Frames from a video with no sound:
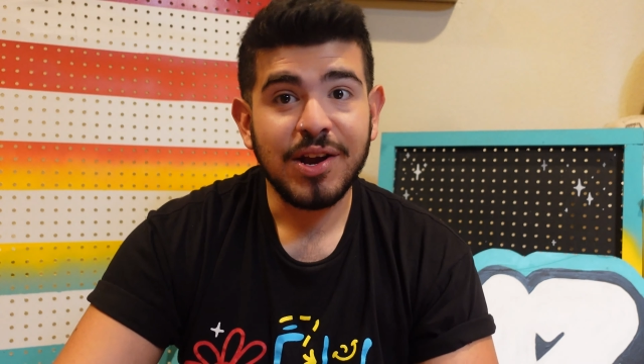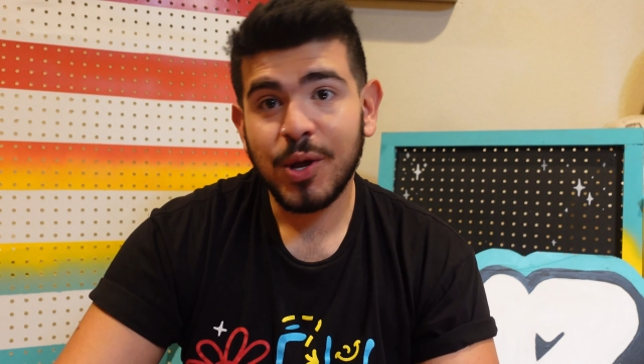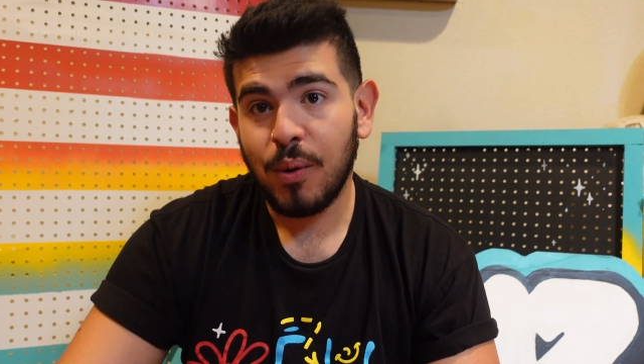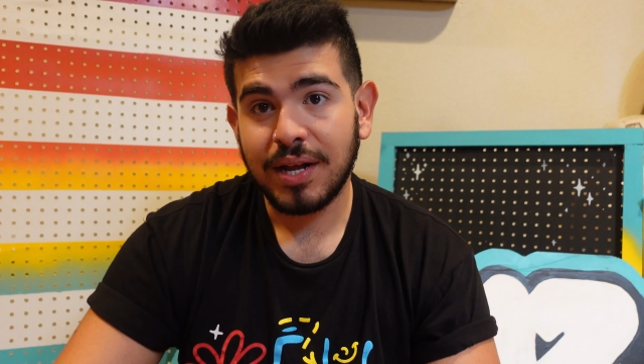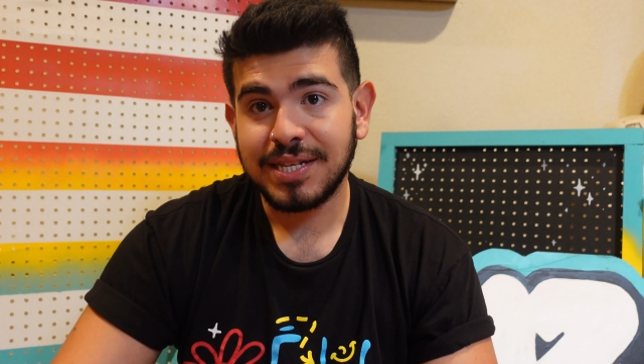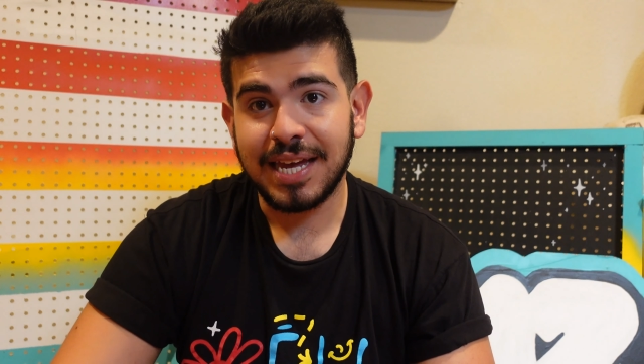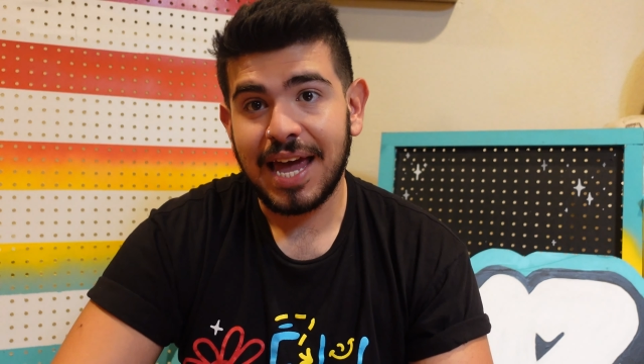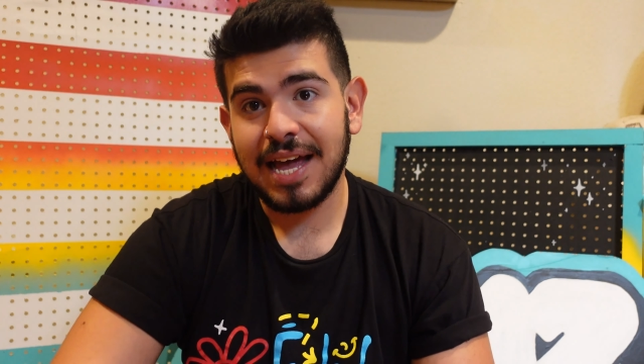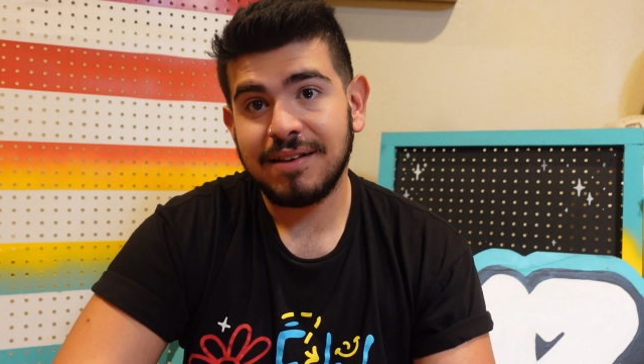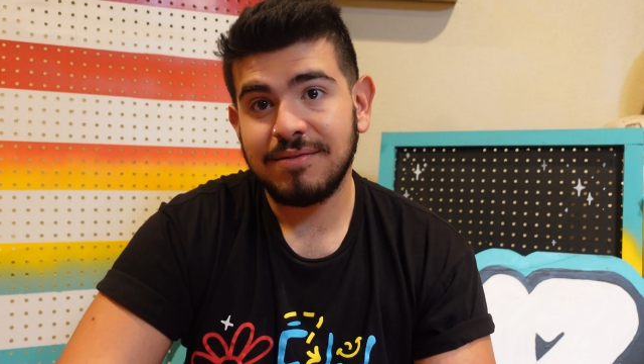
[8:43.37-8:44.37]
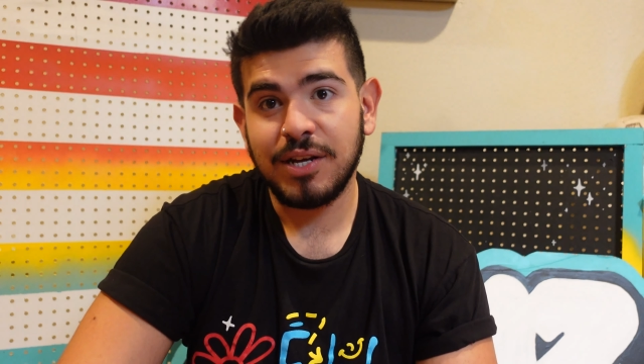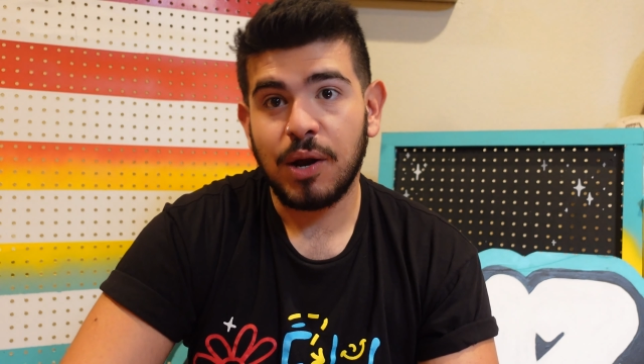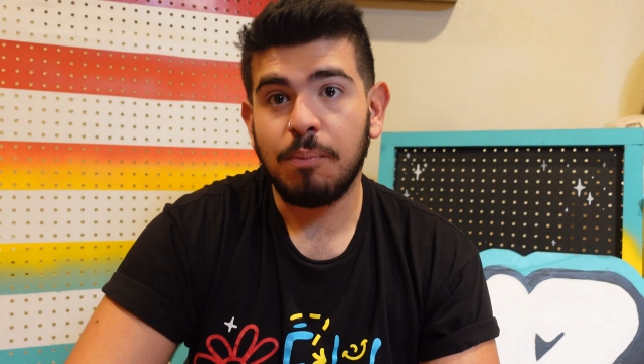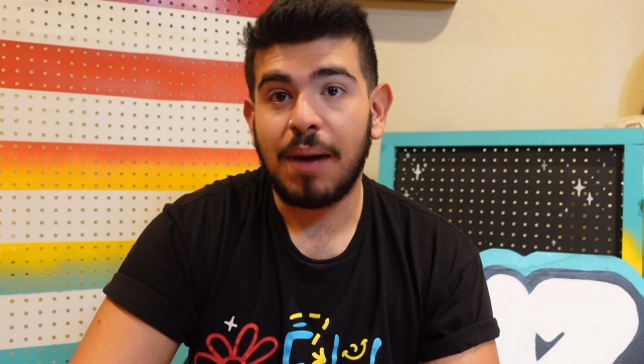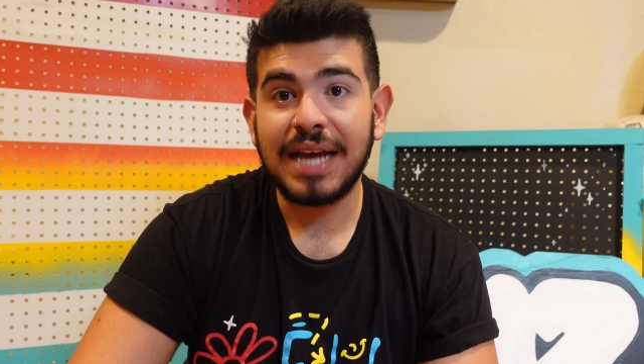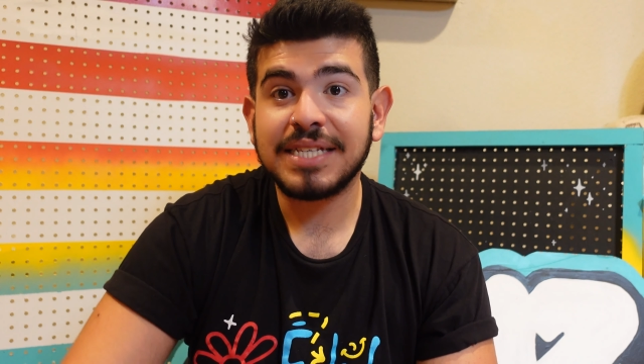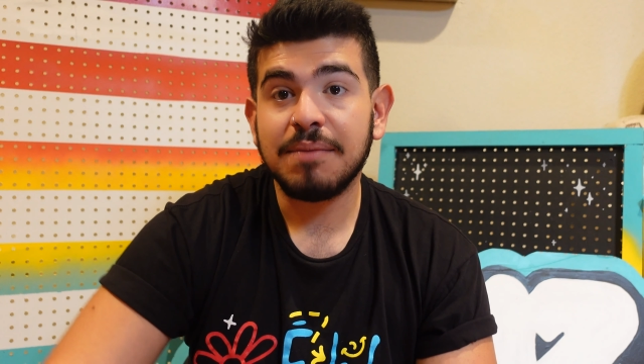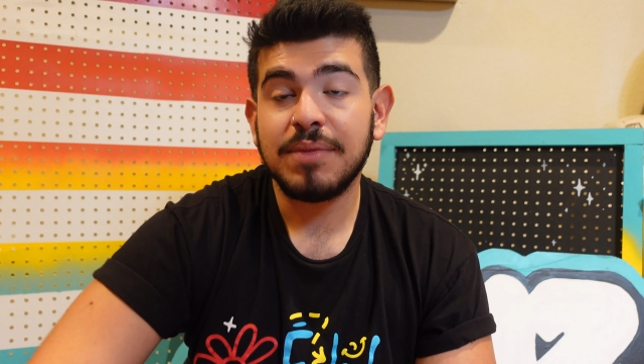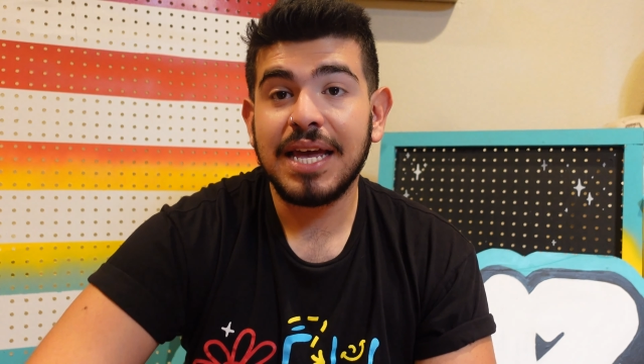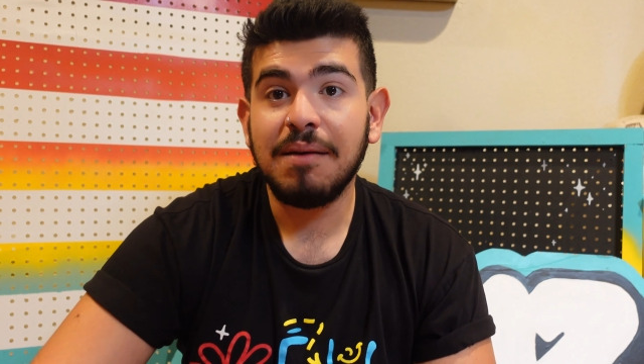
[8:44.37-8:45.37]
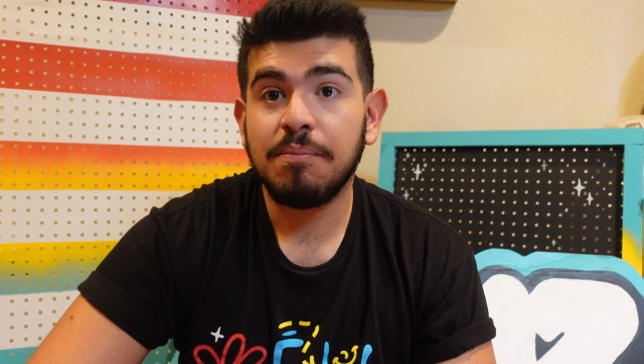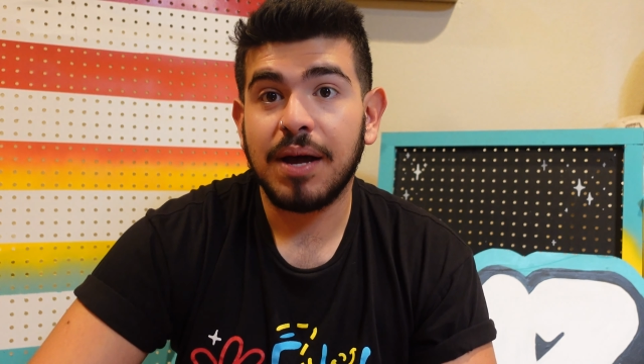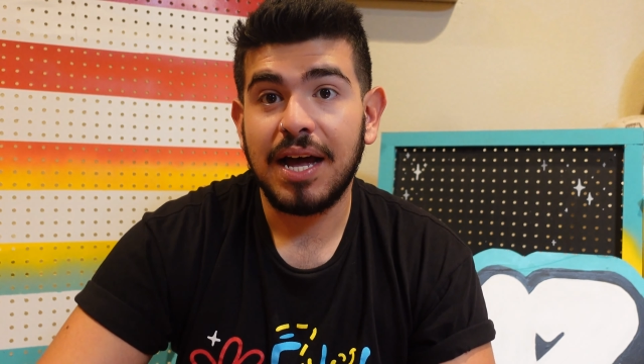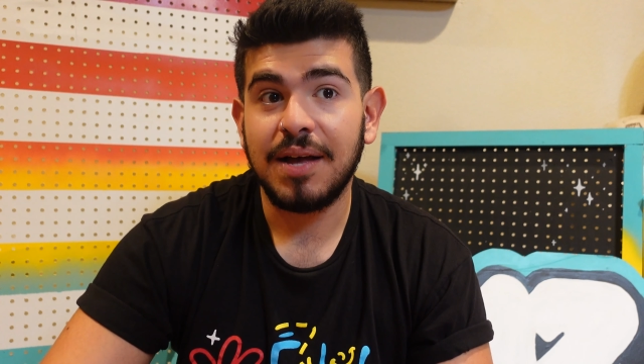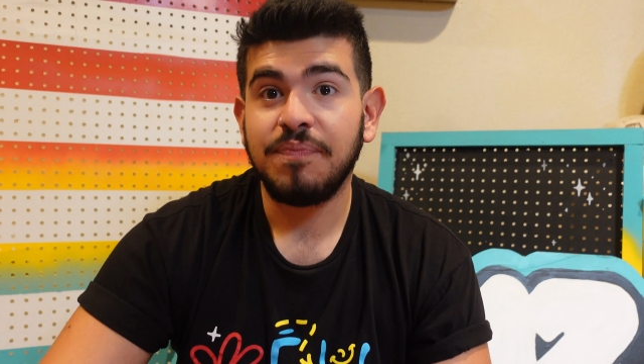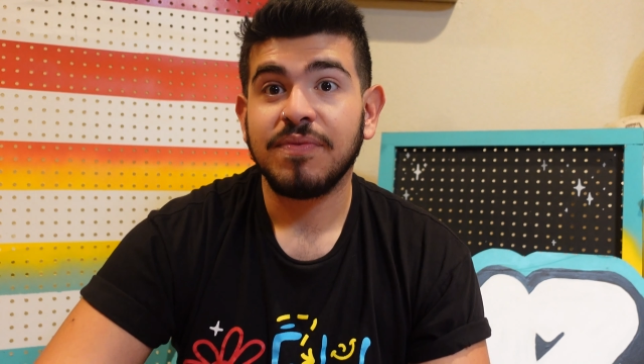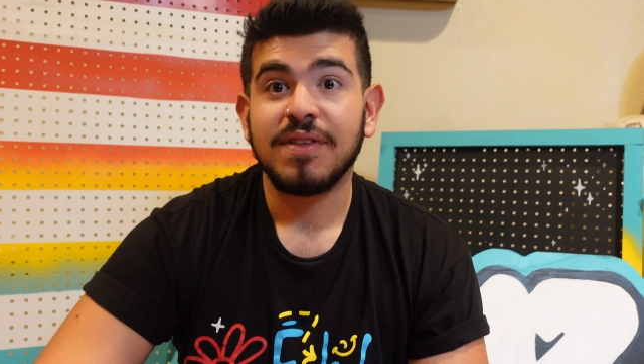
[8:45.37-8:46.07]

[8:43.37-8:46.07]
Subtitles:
are you going to get, buy something, but